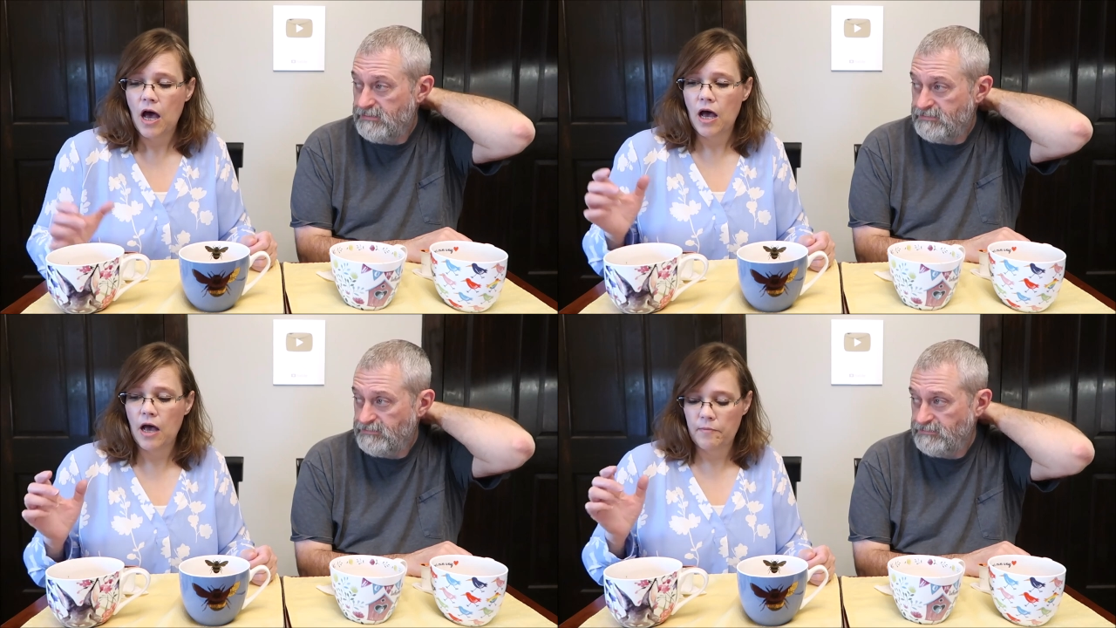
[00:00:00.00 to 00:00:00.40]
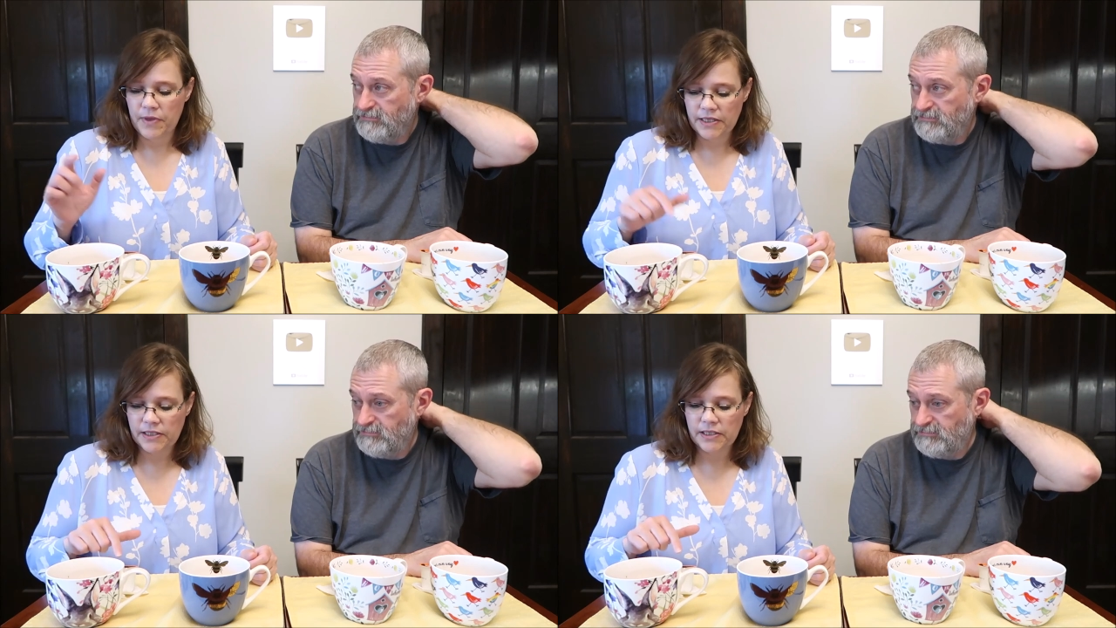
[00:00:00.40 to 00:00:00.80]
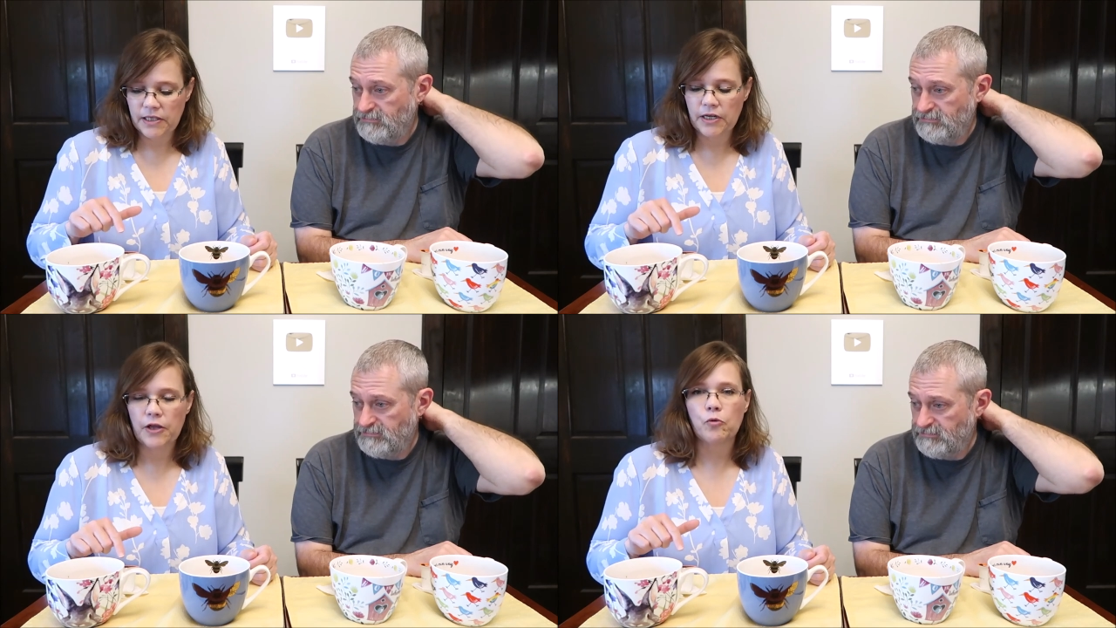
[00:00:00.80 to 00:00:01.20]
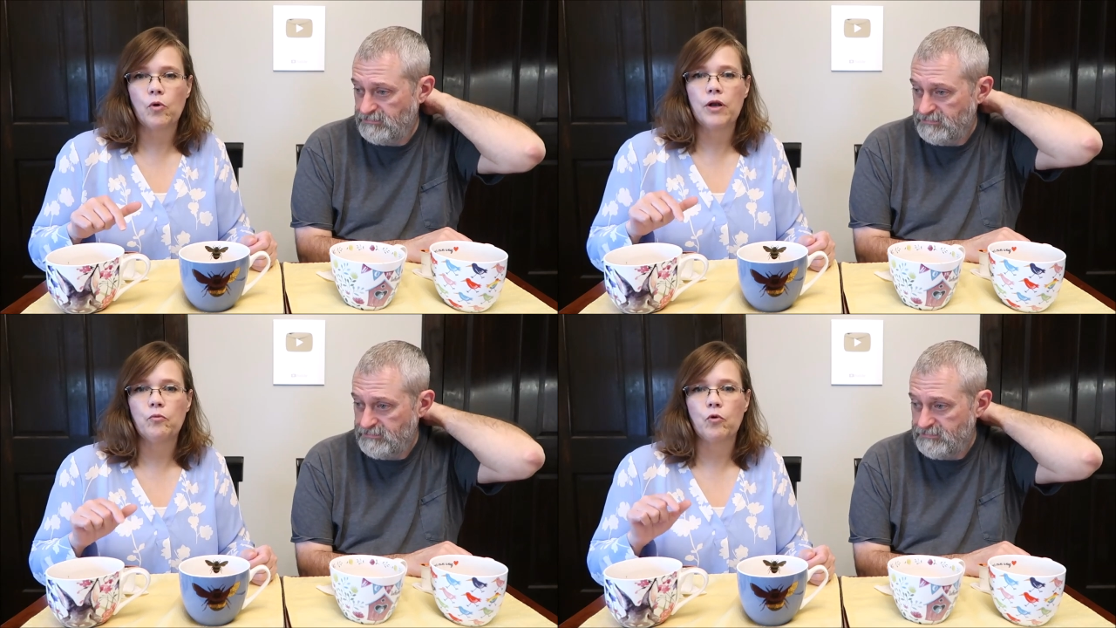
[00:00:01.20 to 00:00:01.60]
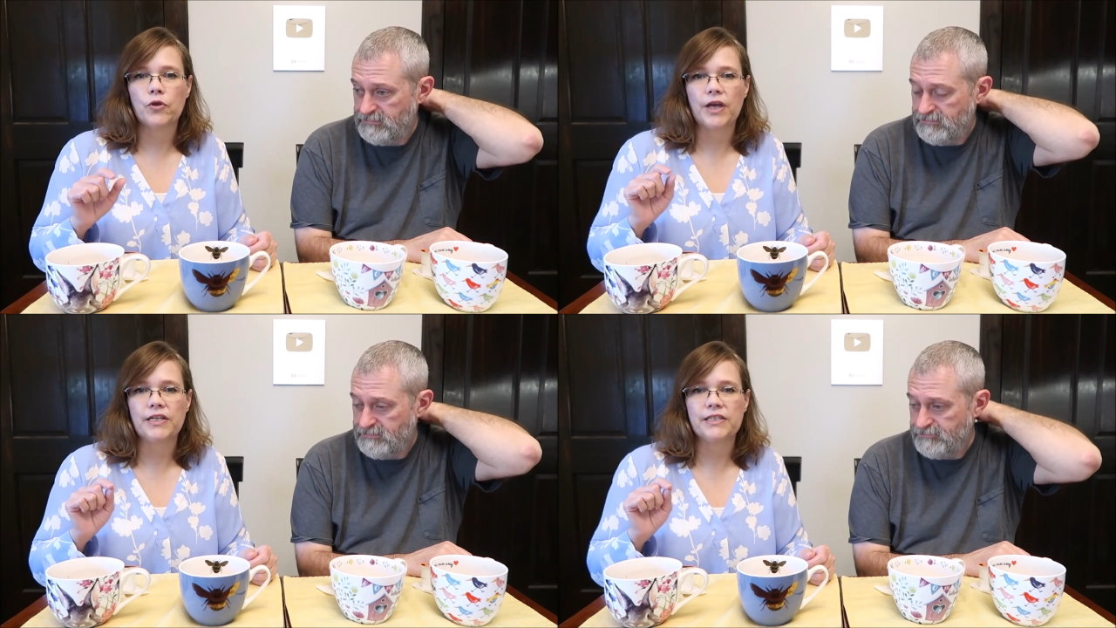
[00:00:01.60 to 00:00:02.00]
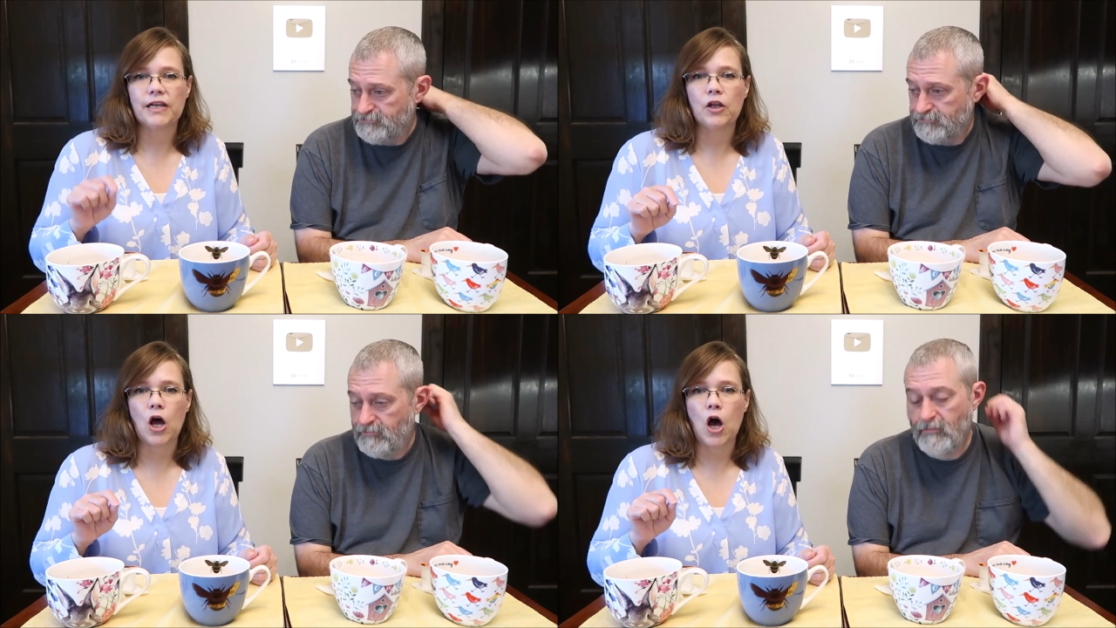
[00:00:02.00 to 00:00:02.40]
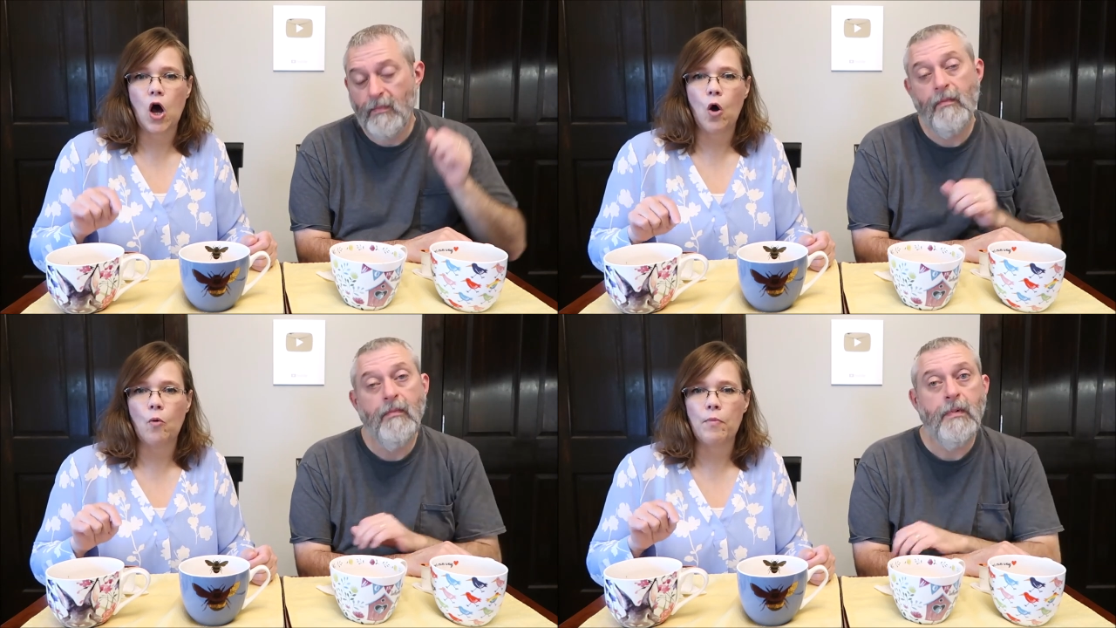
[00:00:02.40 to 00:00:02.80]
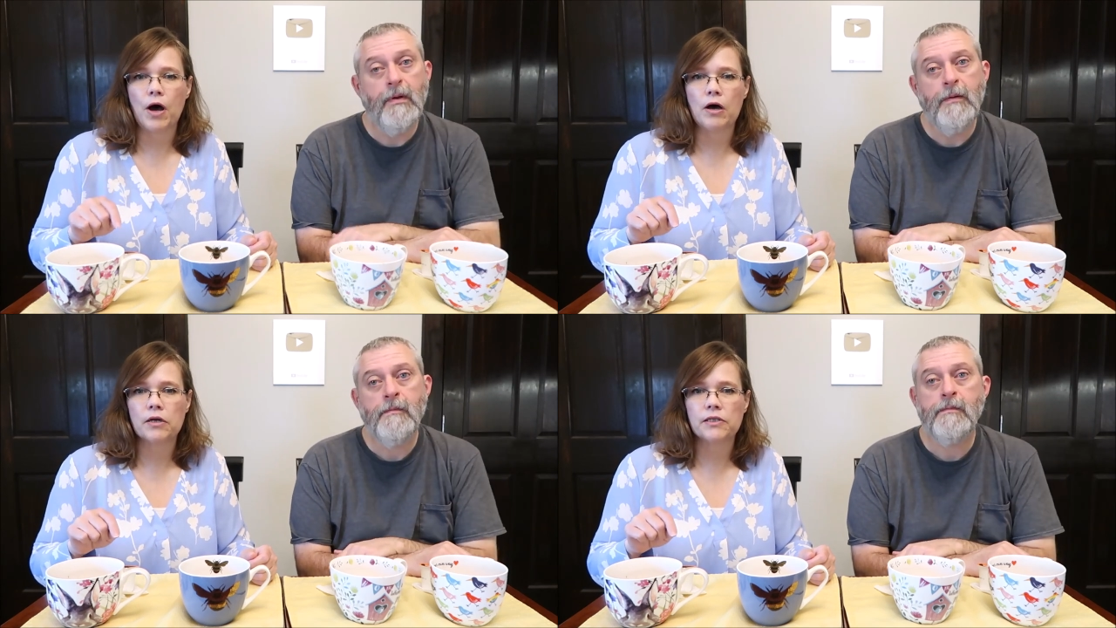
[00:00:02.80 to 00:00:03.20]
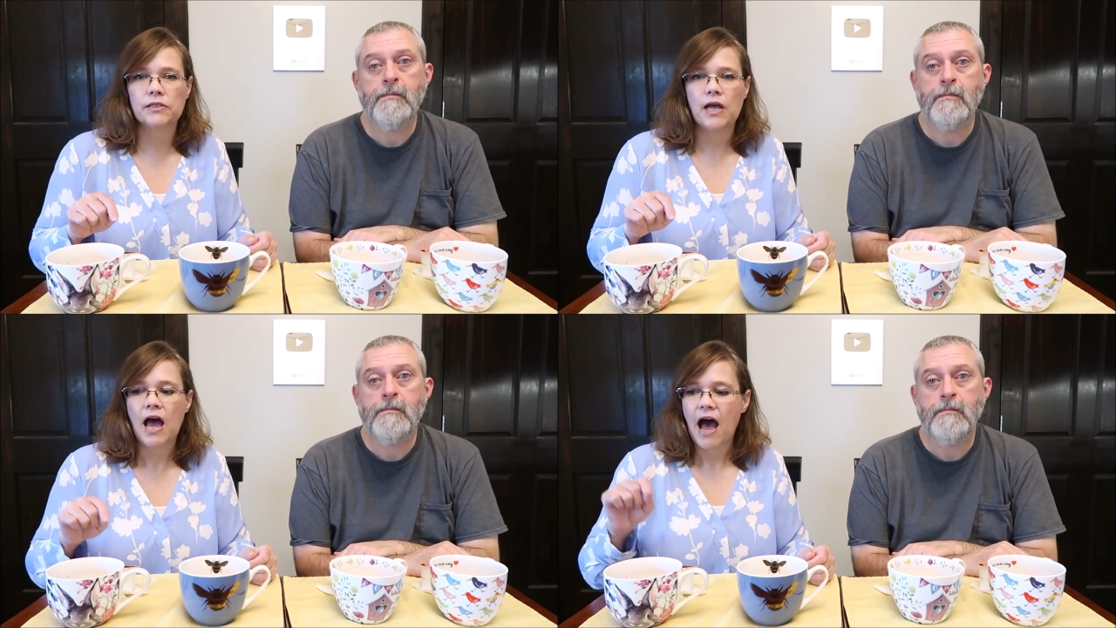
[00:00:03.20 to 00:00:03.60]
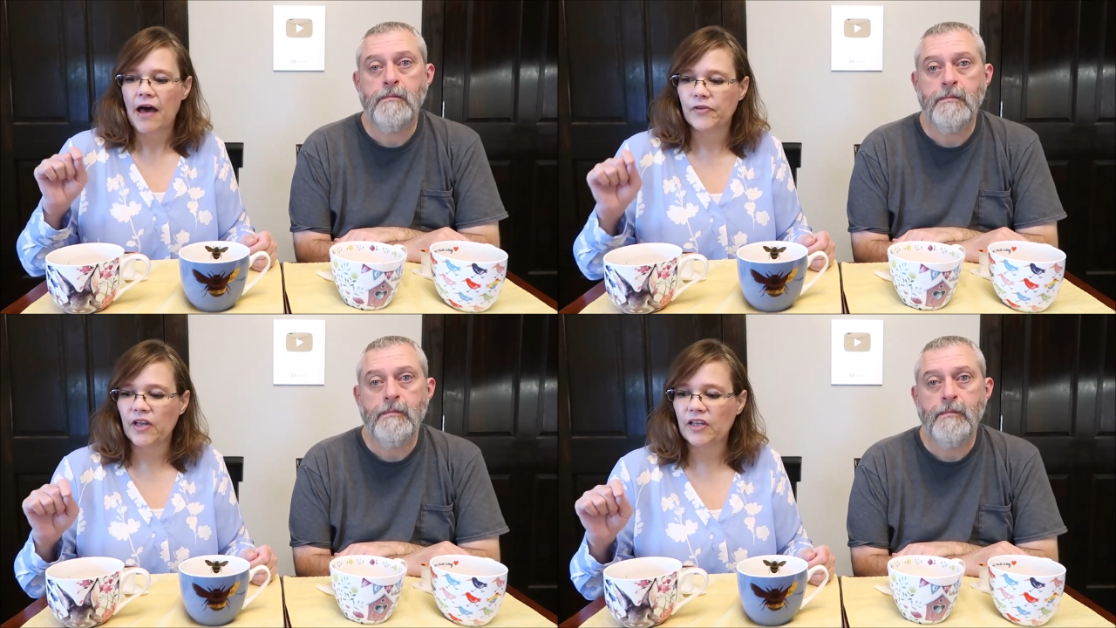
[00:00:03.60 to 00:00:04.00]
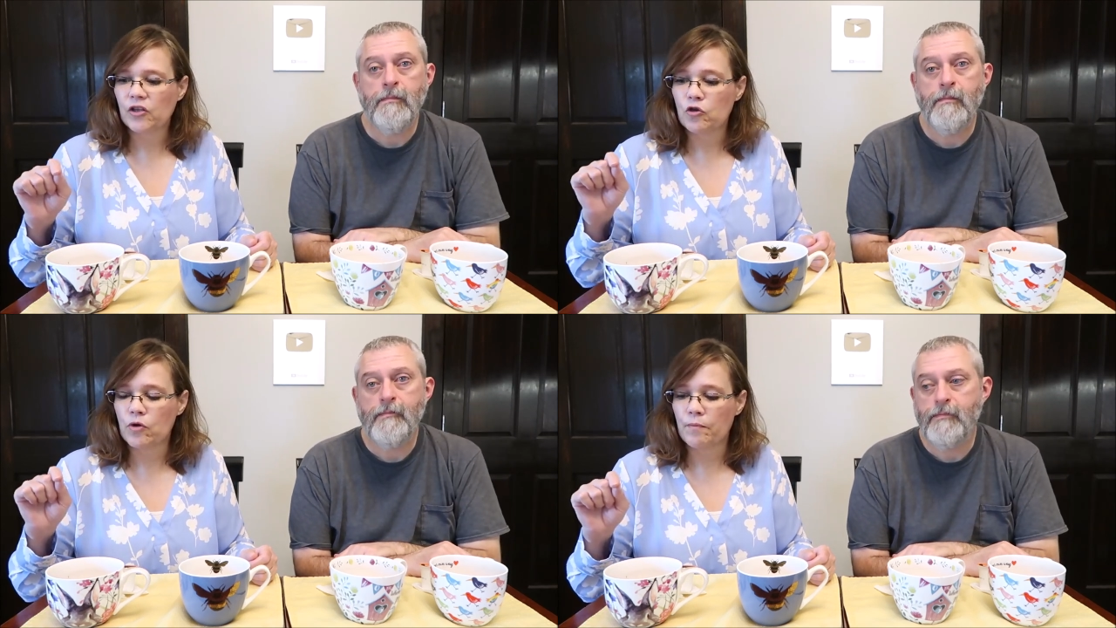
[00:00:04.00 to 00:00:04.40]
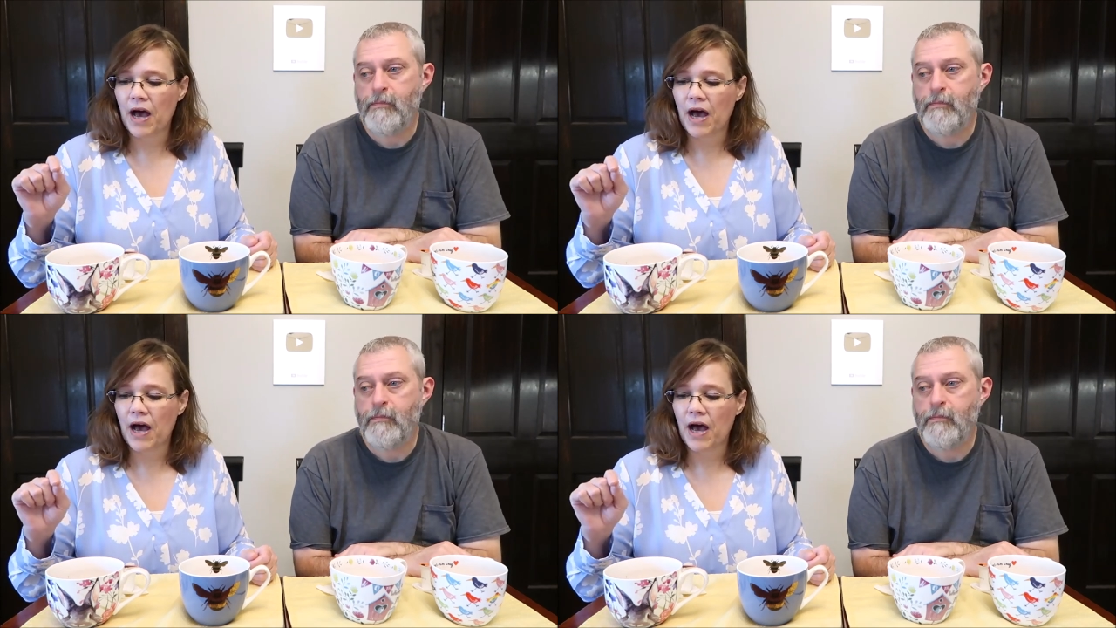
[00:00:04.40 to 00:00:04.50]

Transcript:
Speaker 1: um, this is another one where they sell a whole box. I think you could